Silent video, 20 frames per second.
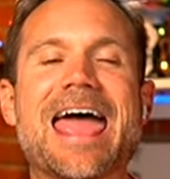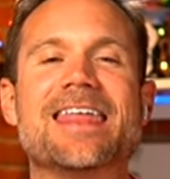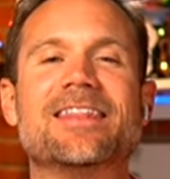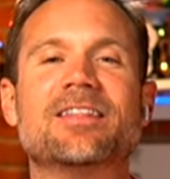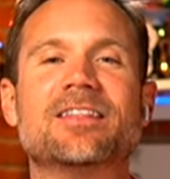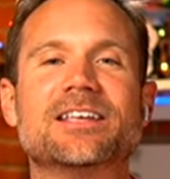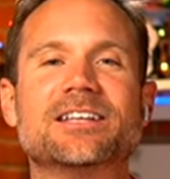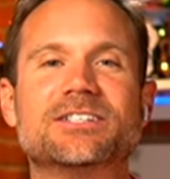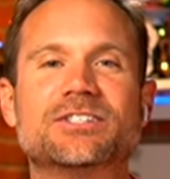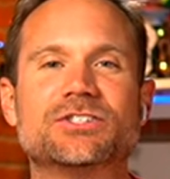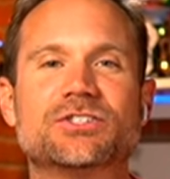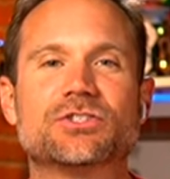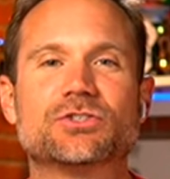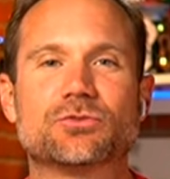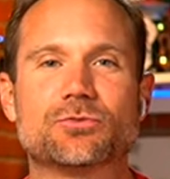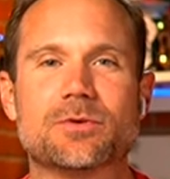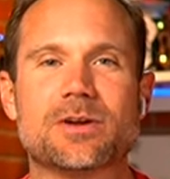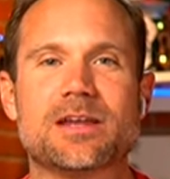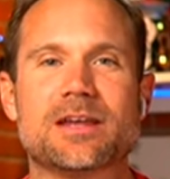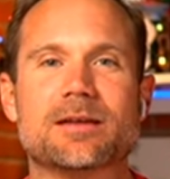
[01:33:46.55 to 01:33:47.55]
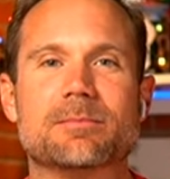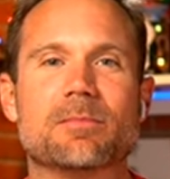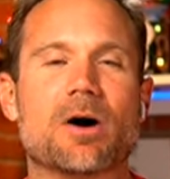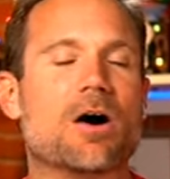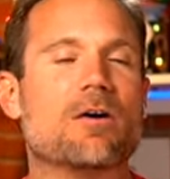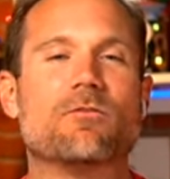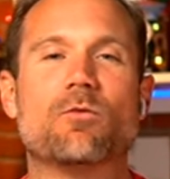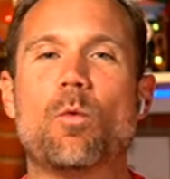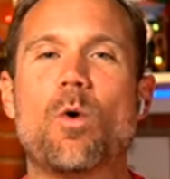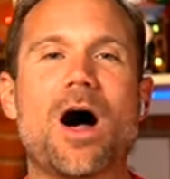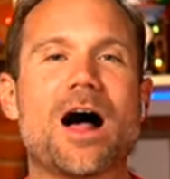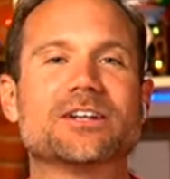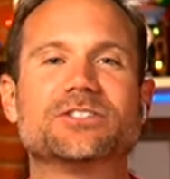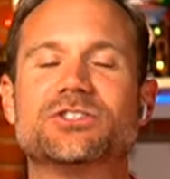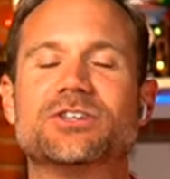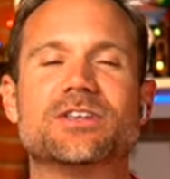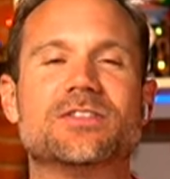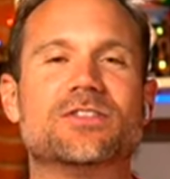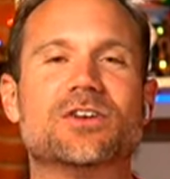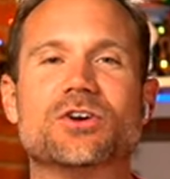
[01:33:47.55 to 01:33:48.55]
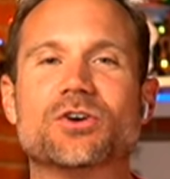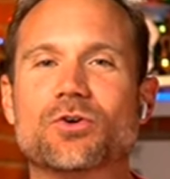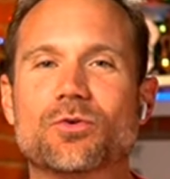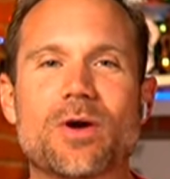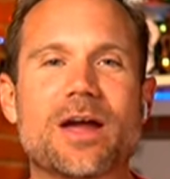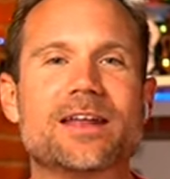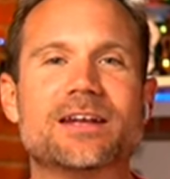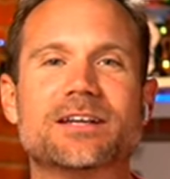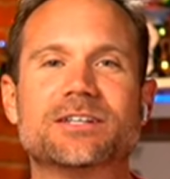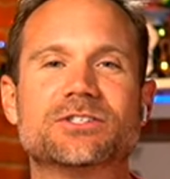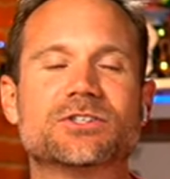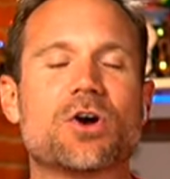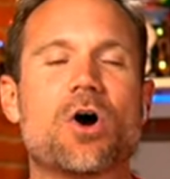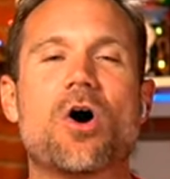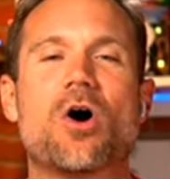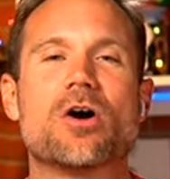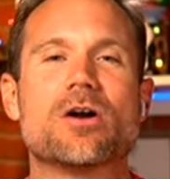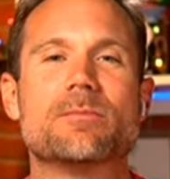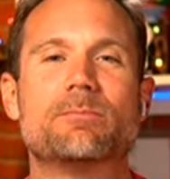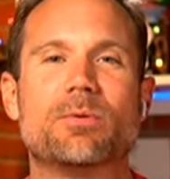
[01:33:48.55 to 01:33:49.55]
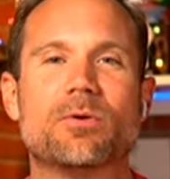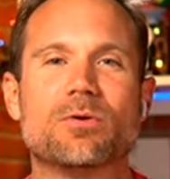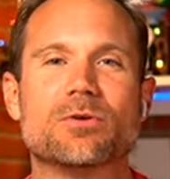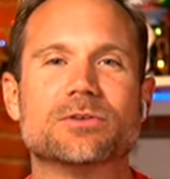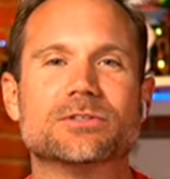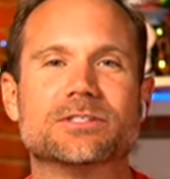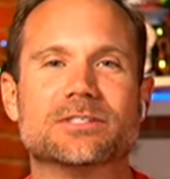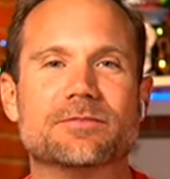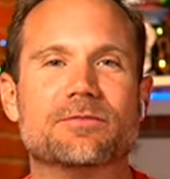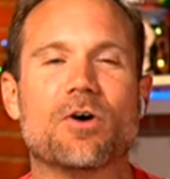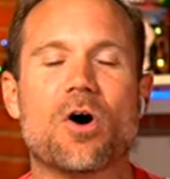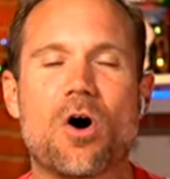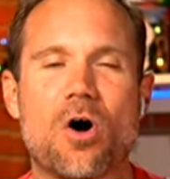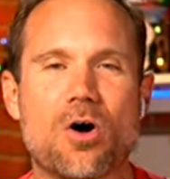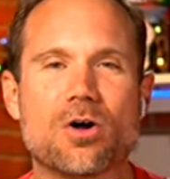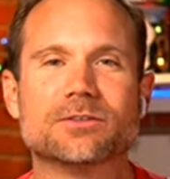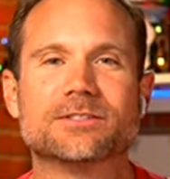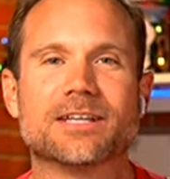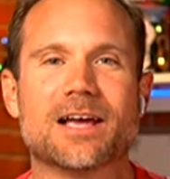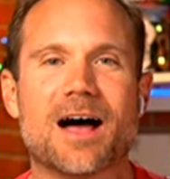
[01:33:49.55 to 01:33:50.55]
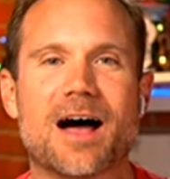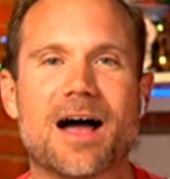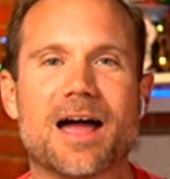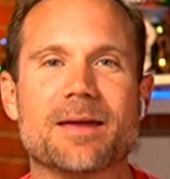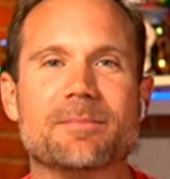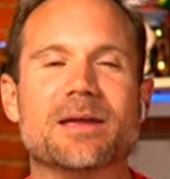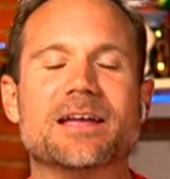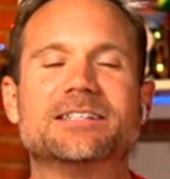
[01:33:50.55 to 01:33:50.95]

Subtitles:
endless stream of watching the greatest card pulls of all time.